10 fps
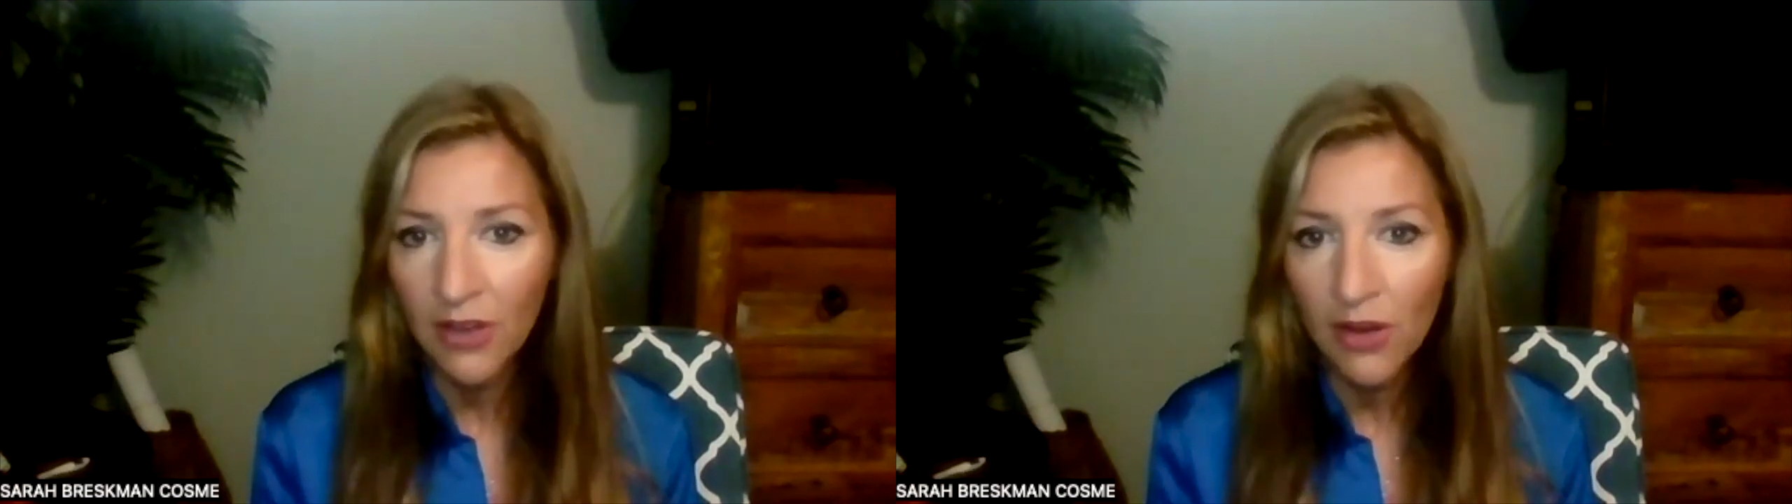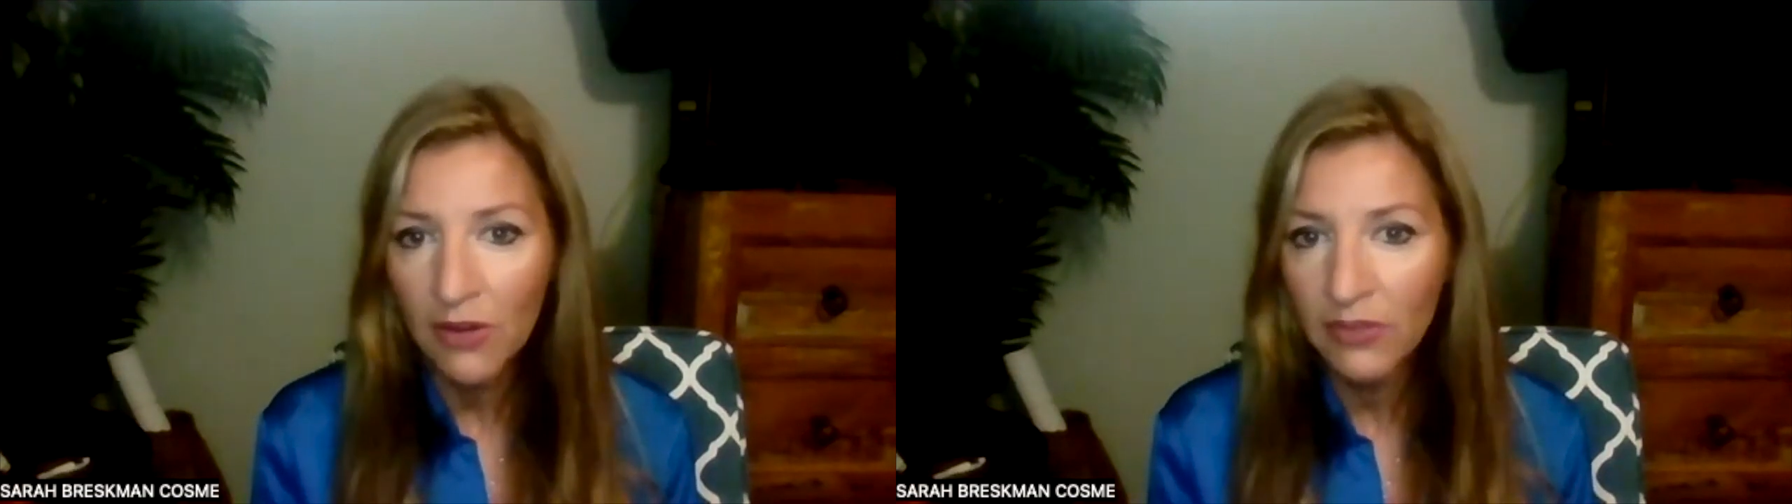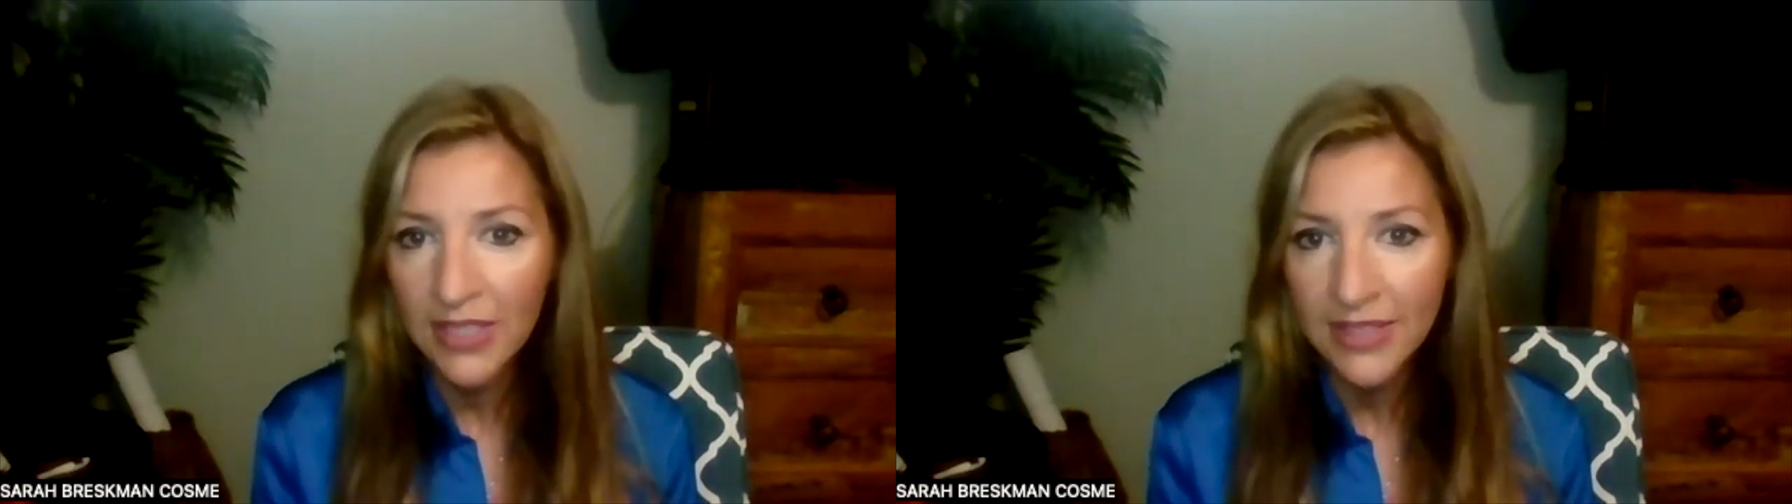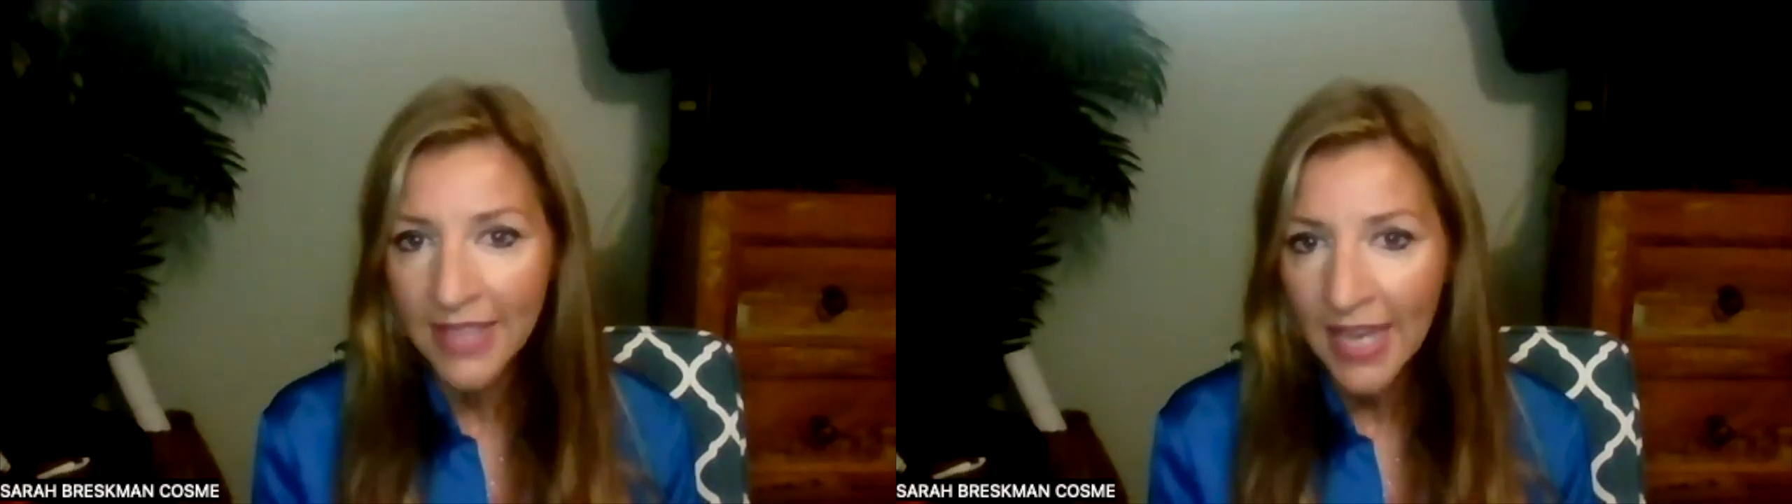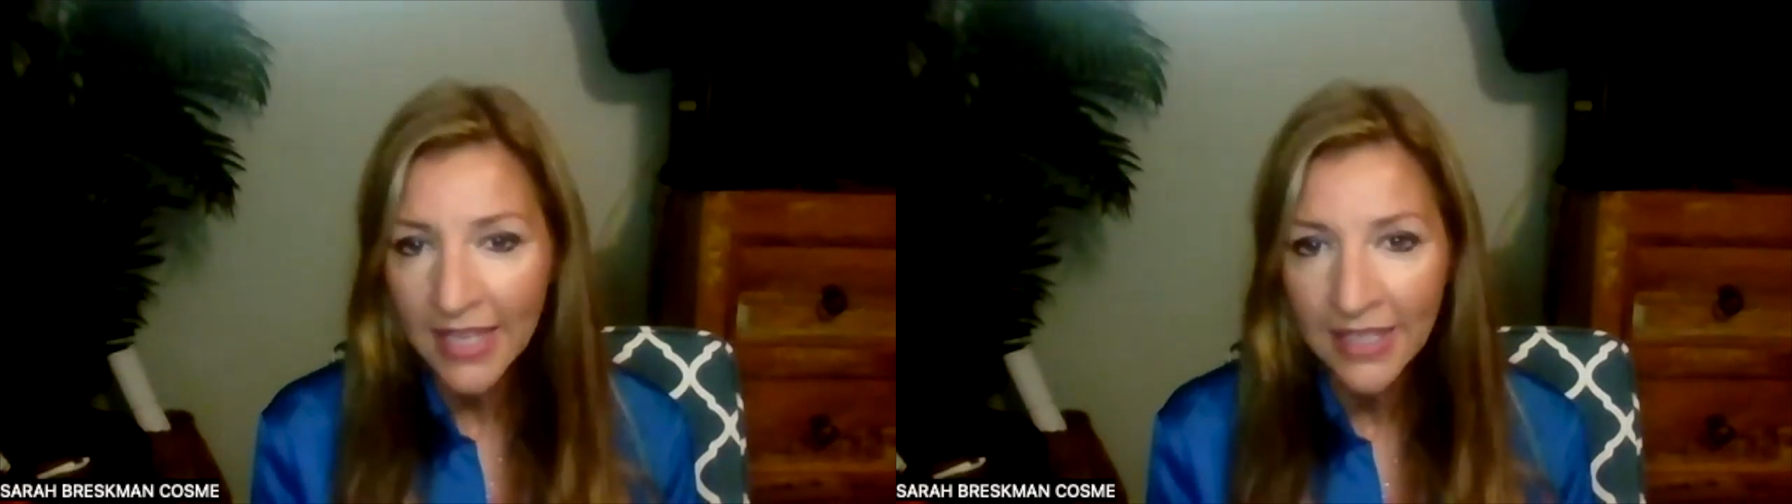go of the
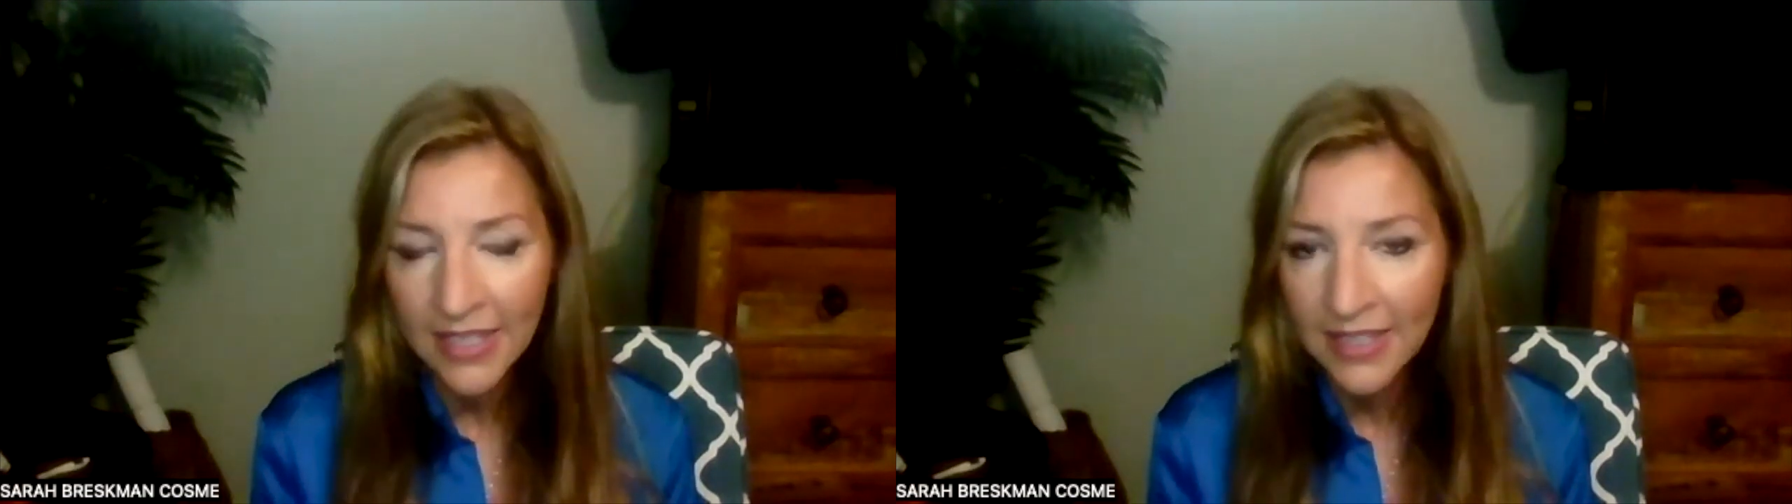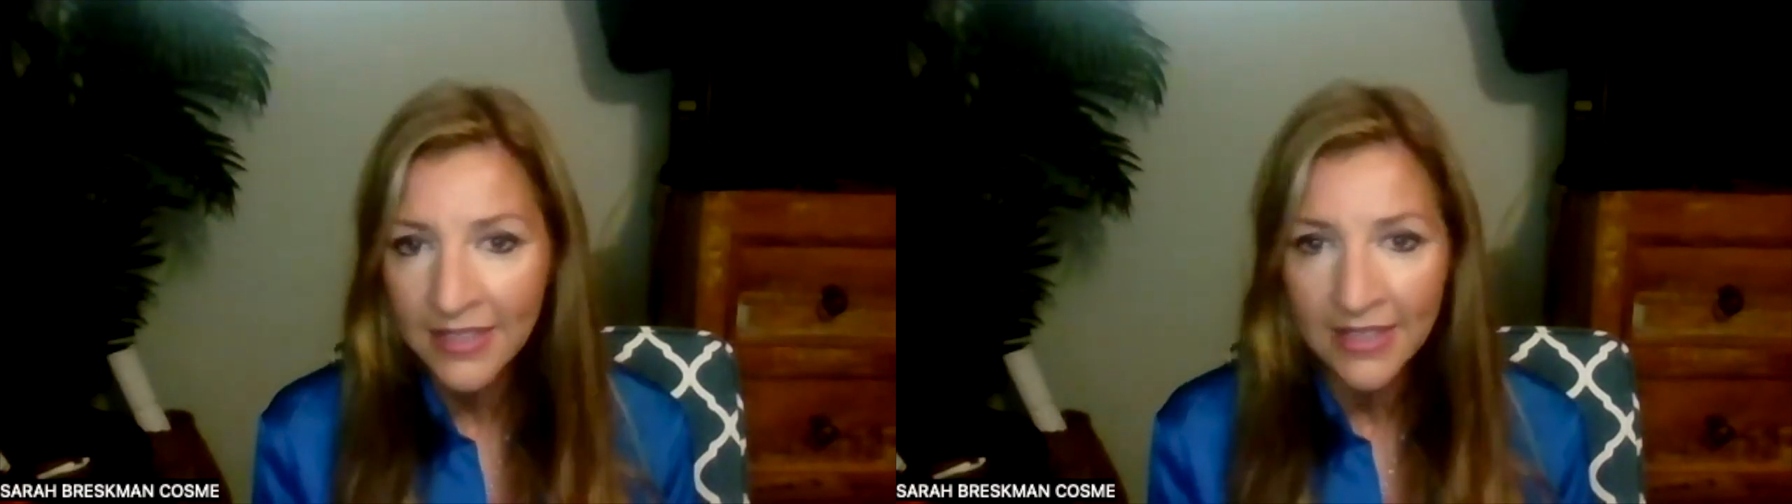sadness.